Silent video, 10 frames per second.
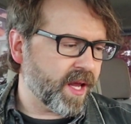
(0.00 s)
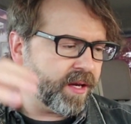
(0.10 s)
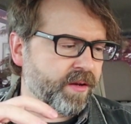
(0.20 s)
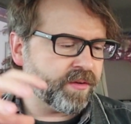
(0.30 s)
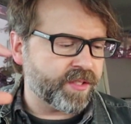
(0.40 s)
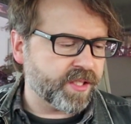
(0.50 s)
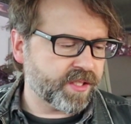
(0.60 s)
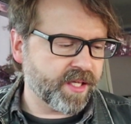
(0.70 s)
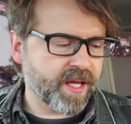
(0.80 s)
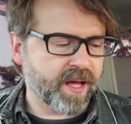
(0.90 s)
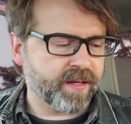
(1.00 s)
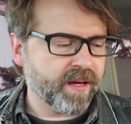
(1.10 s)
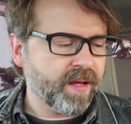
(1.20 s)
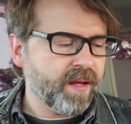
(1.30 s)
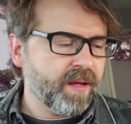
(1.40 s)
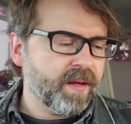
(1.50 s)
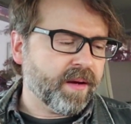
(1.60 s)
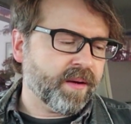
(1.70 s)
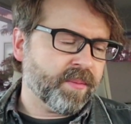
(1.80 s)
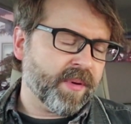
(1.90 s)
860 yen,
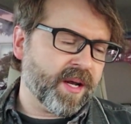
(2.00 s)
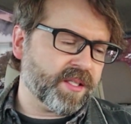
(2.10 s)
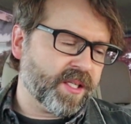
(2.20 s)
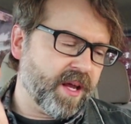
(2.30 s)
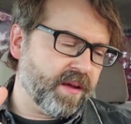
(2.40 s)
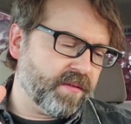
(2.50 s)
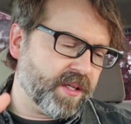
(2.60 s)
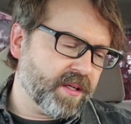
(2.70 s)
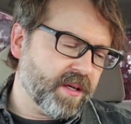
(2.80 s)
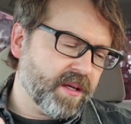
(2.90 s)
but I saved